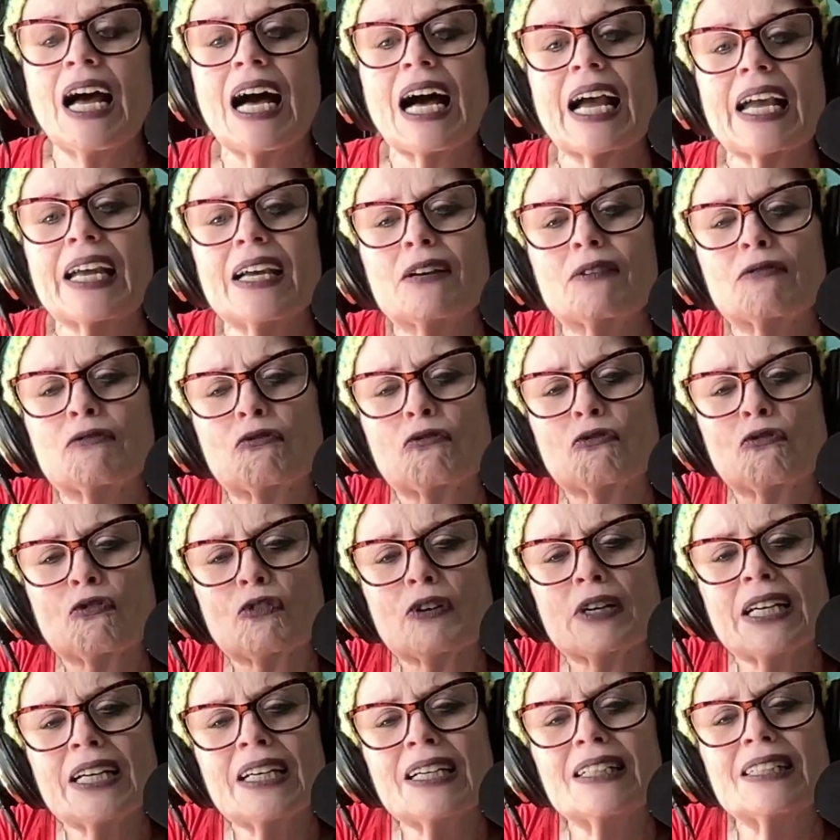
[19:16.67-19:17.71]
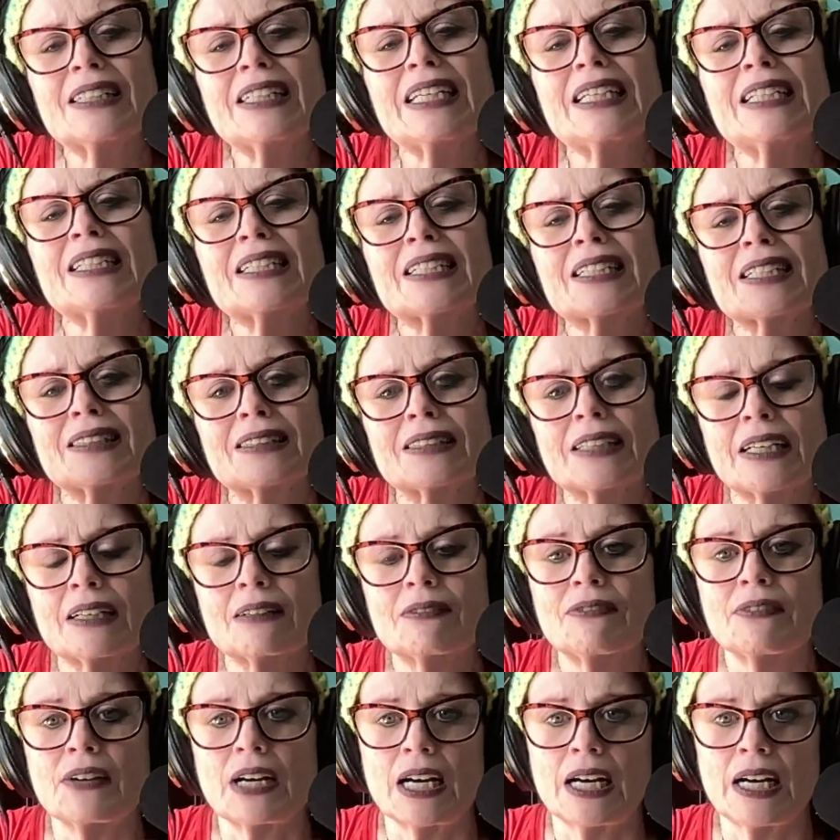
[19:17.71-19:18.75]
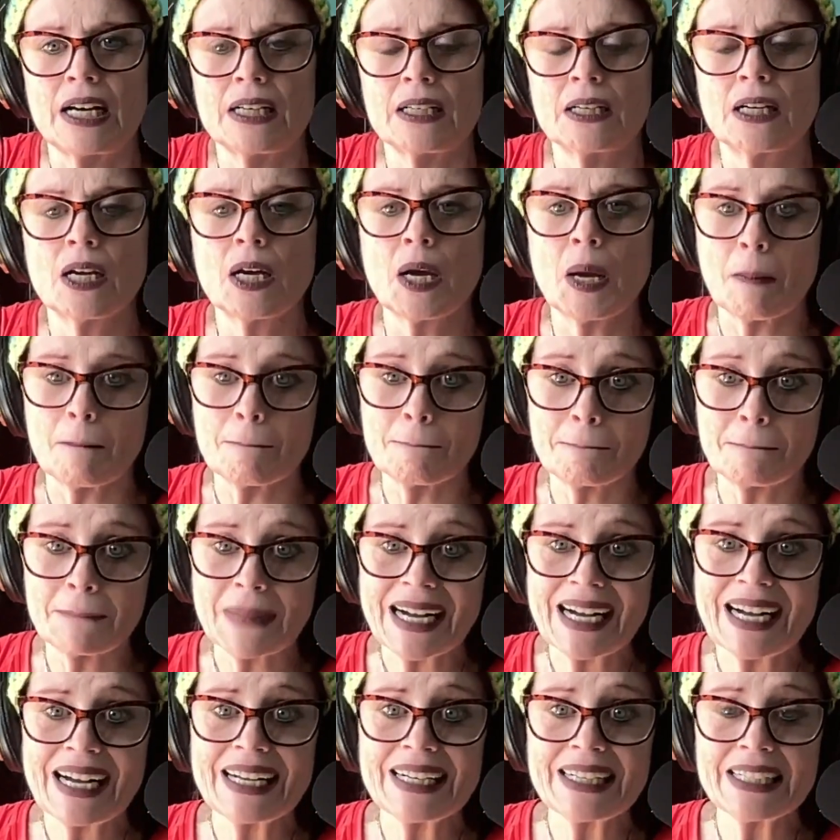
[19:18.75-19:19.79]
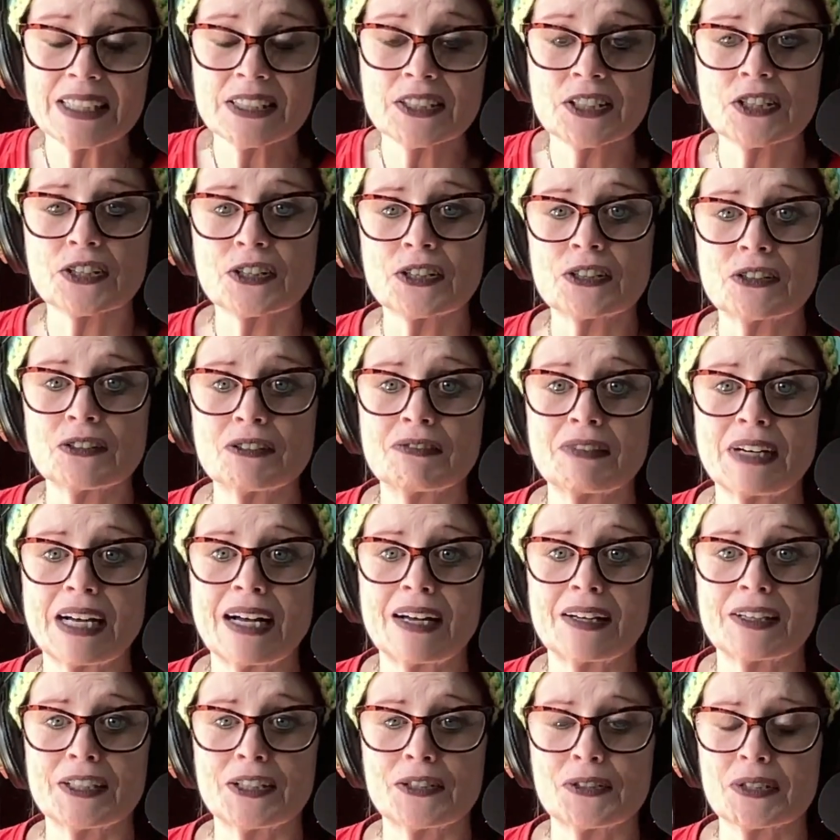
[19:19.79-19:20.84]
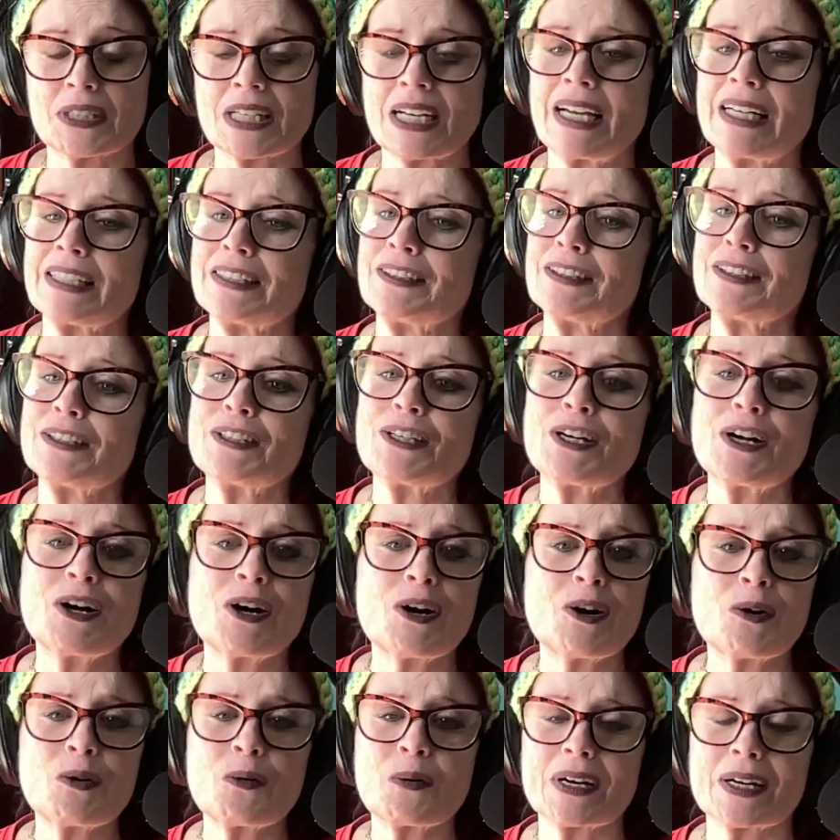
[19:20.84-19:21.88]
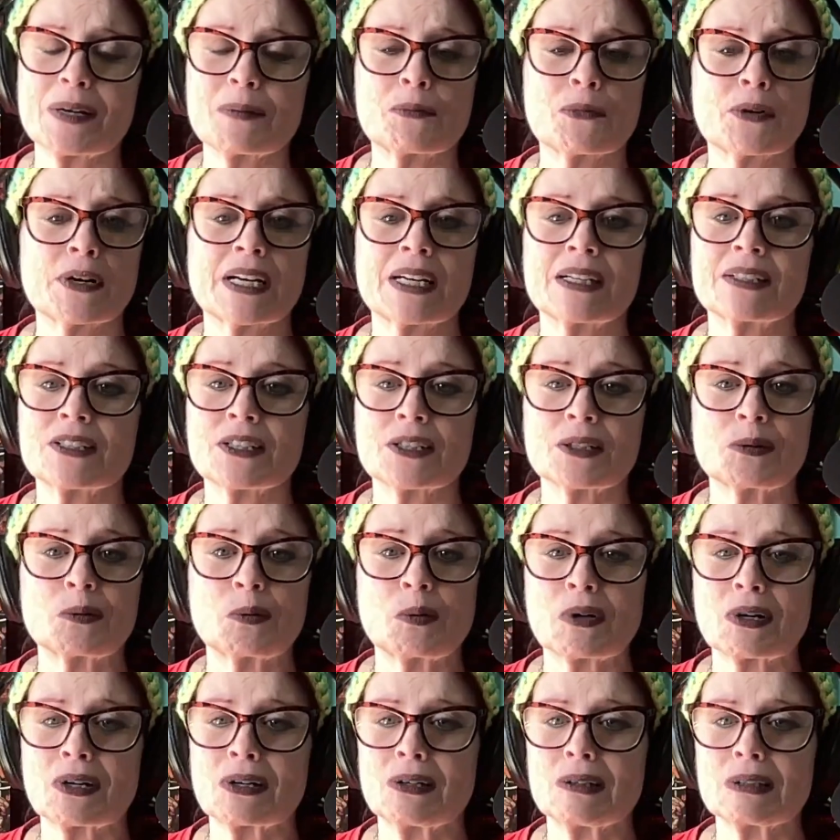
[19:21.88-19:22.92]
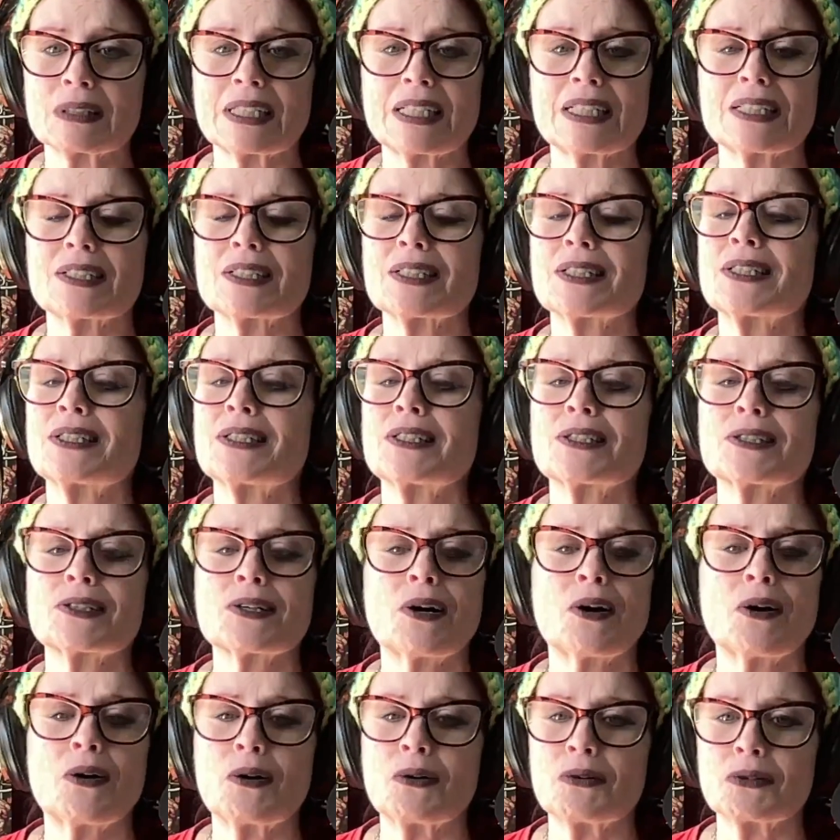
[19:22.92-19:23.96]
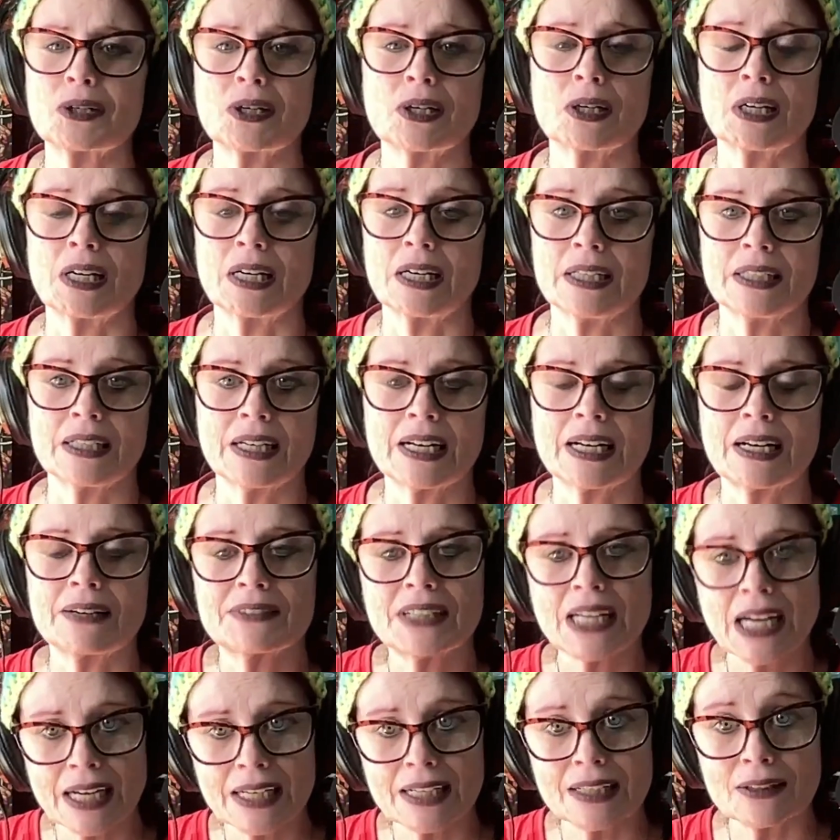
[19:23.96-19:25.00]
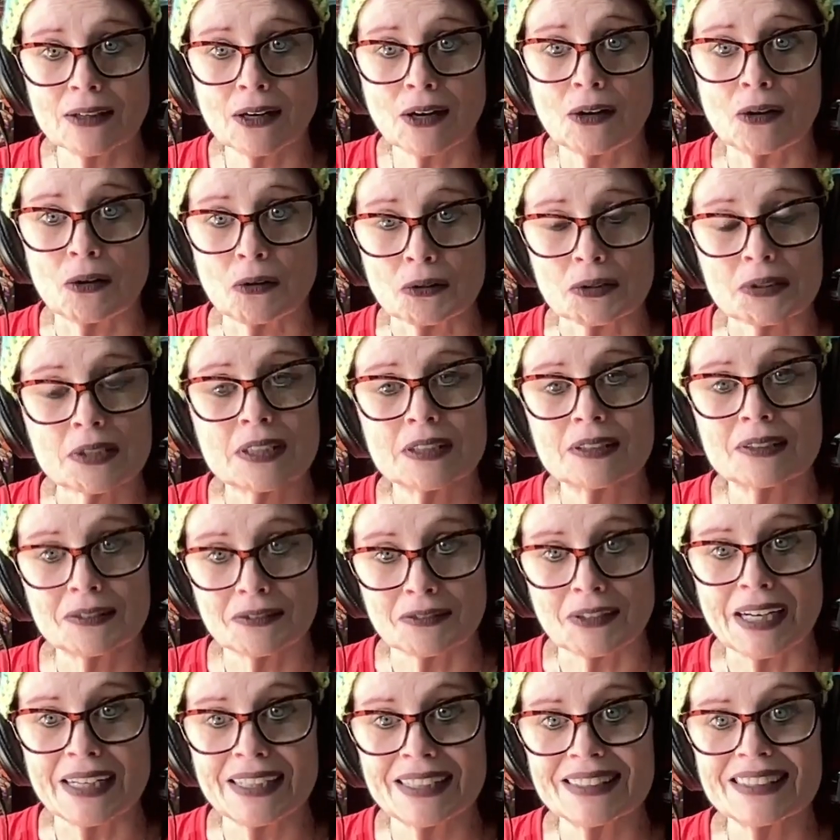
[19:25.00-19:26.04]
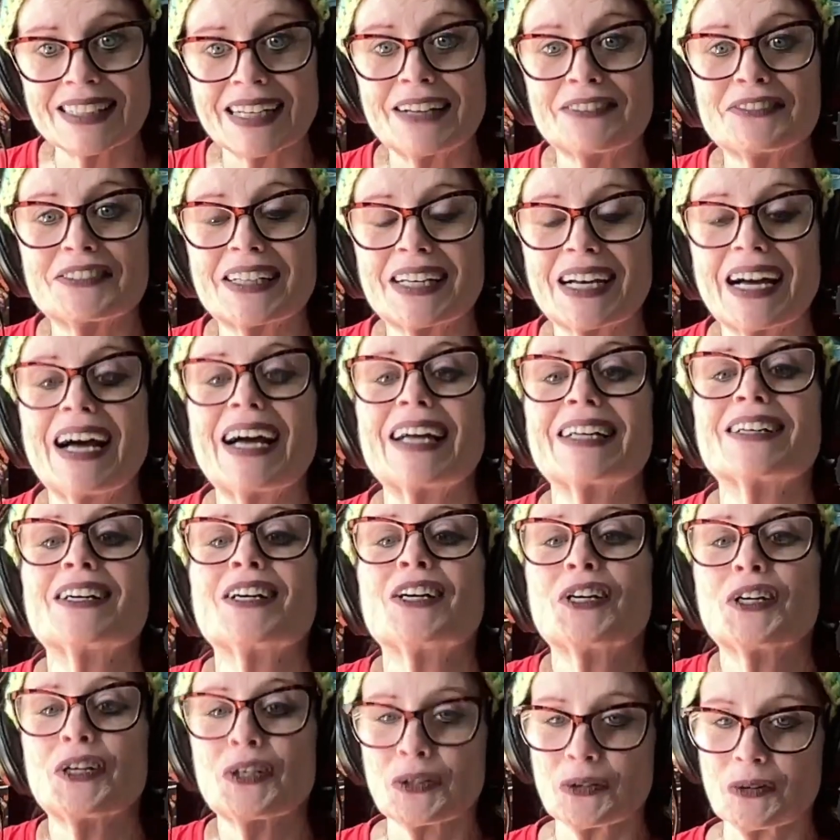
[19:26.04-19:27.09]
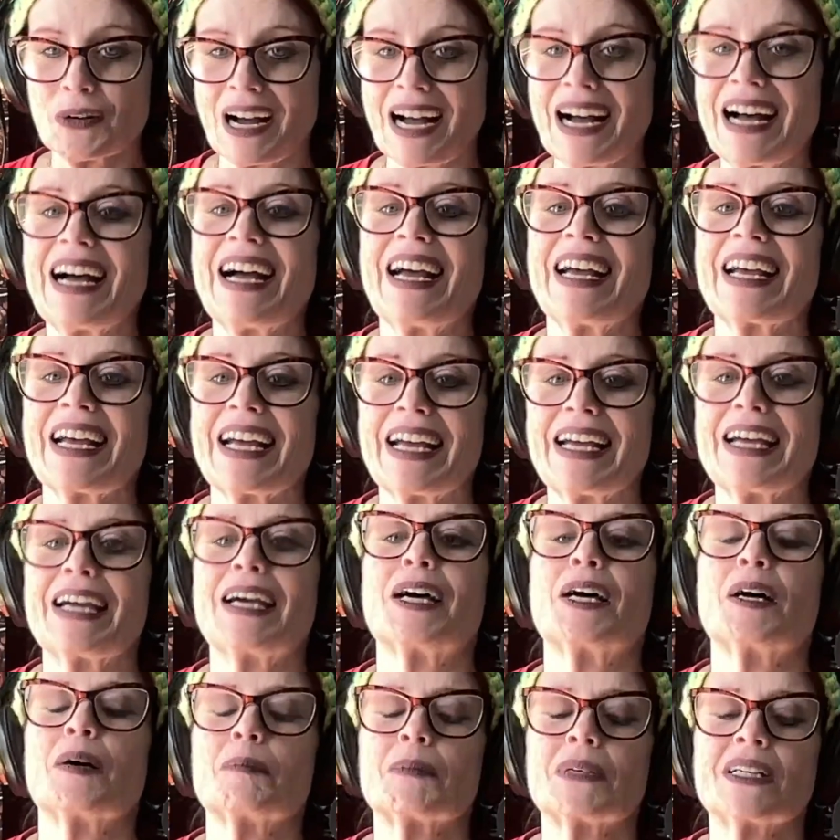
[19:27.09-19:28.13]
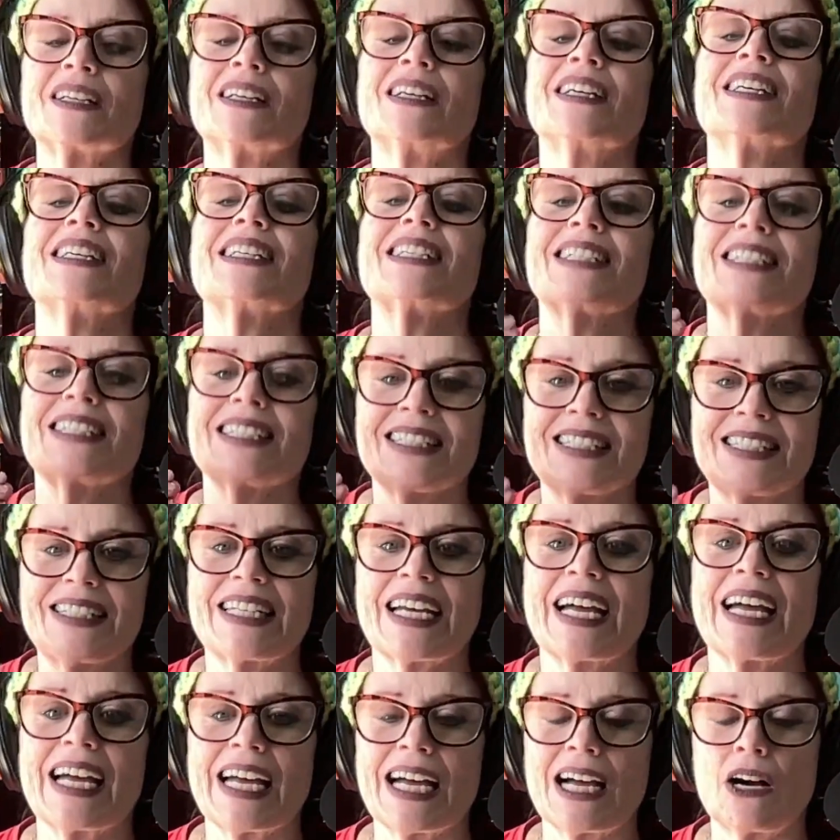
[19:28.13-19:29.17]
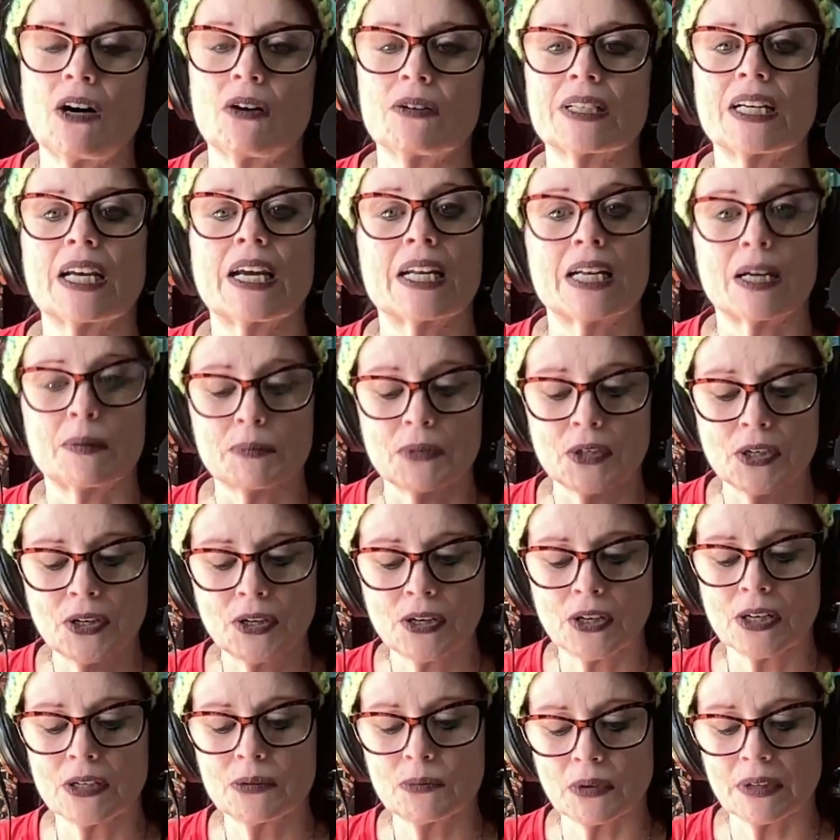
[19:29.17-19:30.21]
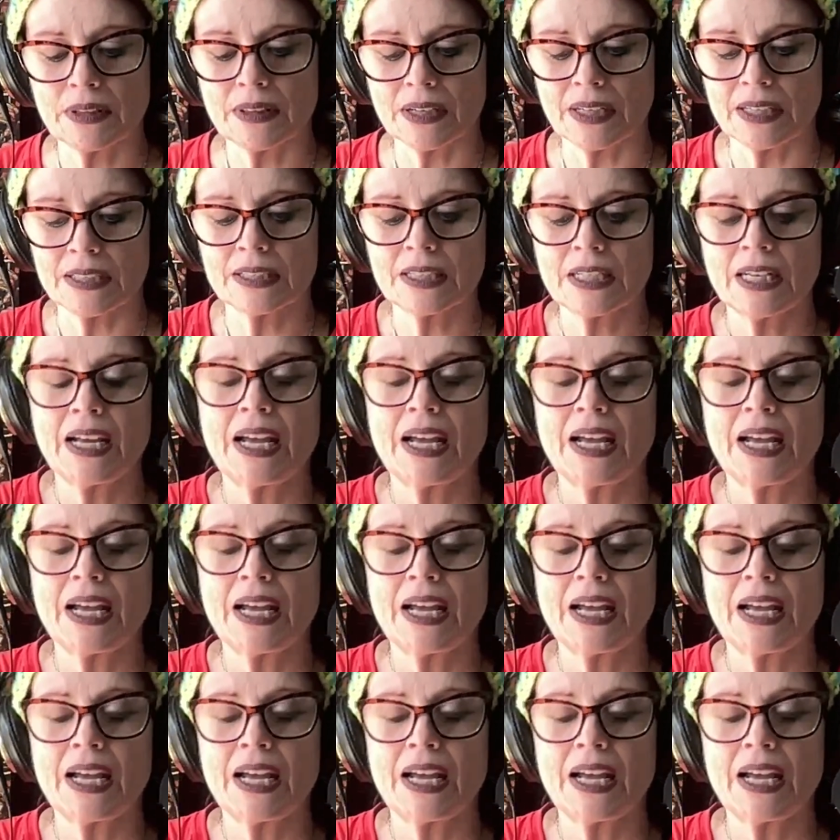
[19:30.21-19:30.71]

I have really solidified my internal values. I know what I'm bringing to the world is so good, and I've got it honed, right? I've got who I am down, and I'm good with it.